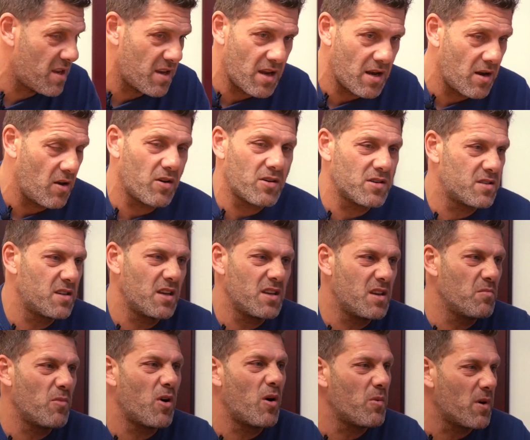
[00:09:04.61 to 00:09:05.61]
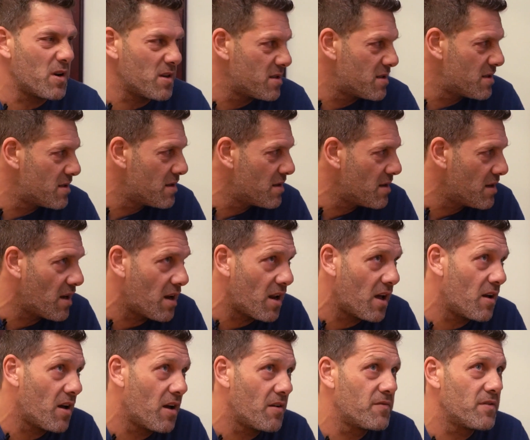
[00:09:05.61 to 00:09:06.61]
And then, like I said, you might want to, you know,
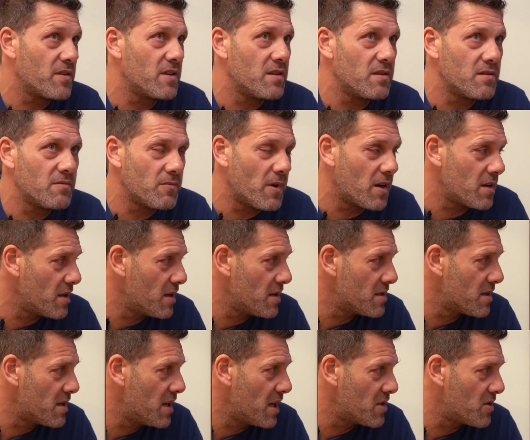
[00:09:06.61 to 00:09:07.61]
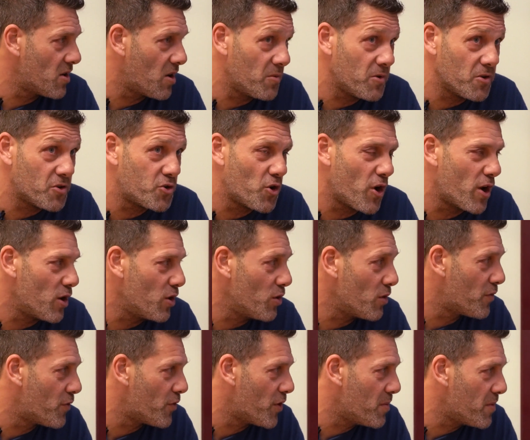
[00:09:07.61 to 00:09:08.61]
hopefully one gets kicked on, you're trying to
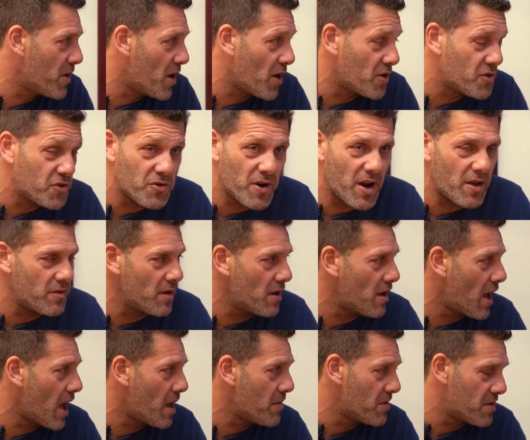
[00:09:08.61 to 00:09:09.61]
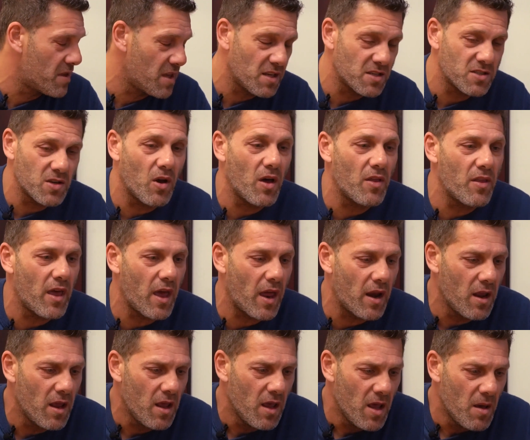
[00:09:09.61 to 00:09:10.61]
look for him, you know, throughout the game, things like
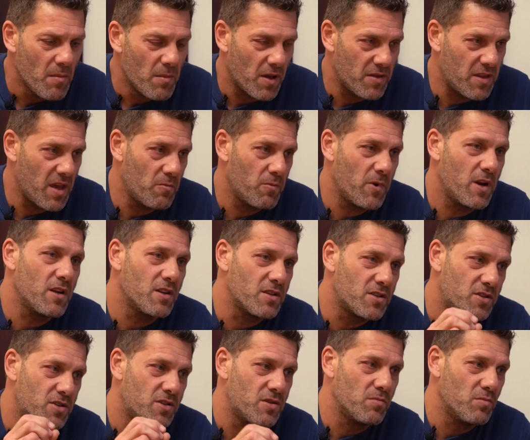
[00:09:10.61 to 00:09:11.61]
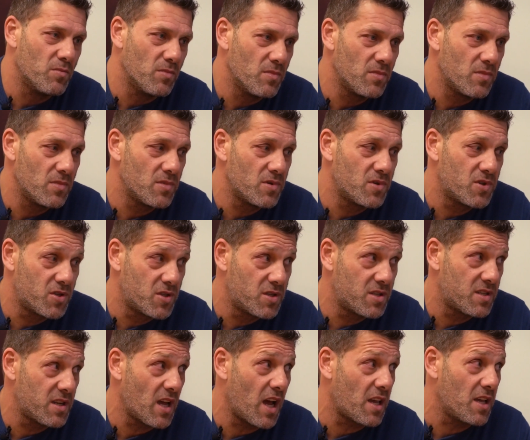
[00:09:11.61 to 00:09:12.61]
that. But then when it
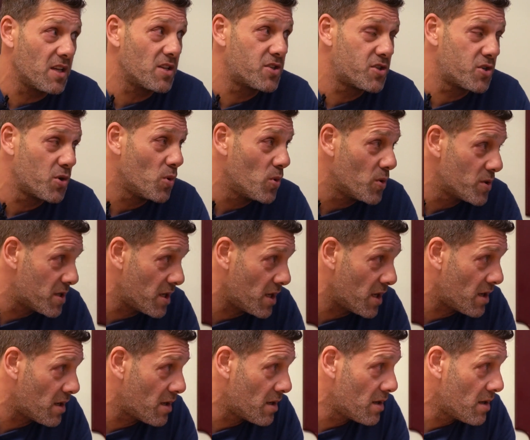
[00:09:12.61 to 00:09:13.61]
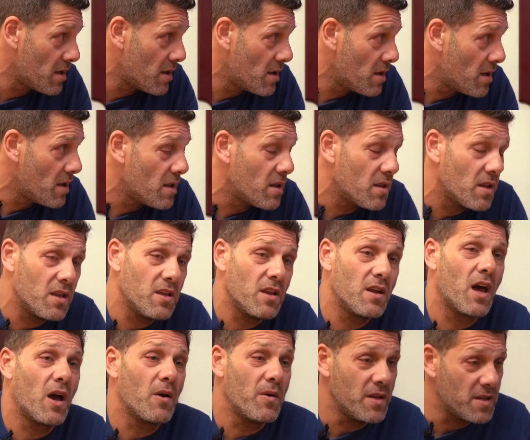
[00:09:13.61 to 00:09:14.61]
gets taunting, then, you
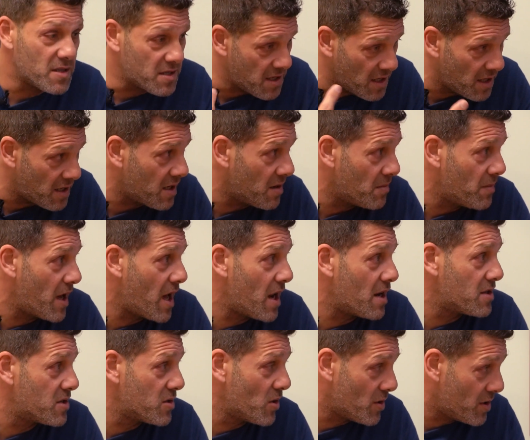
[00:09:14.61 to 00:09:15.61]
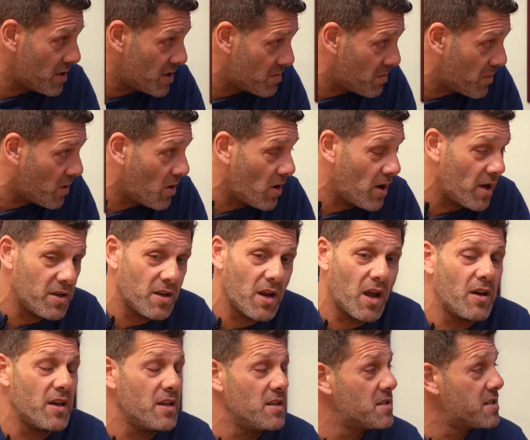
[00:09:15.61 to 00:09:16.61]
know, he's thinking about it, it's on his mind, you
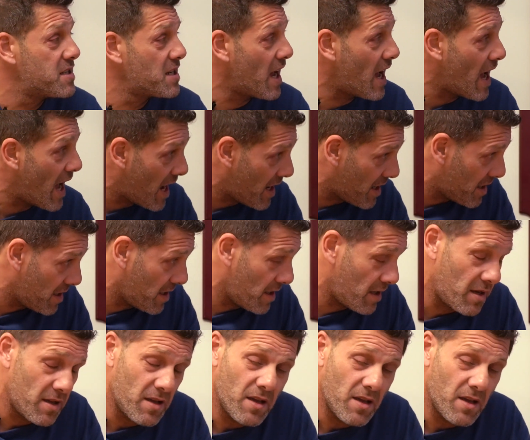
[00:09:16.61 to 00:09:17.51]
know, he's targeting.